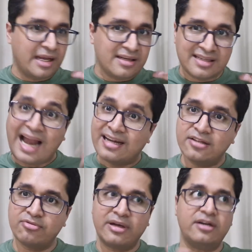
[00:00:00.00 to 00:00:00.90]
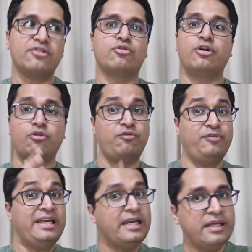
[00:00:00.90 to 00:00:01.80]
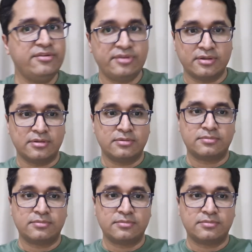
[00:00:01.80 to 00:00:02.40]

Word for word: and that is why it is going to feel easier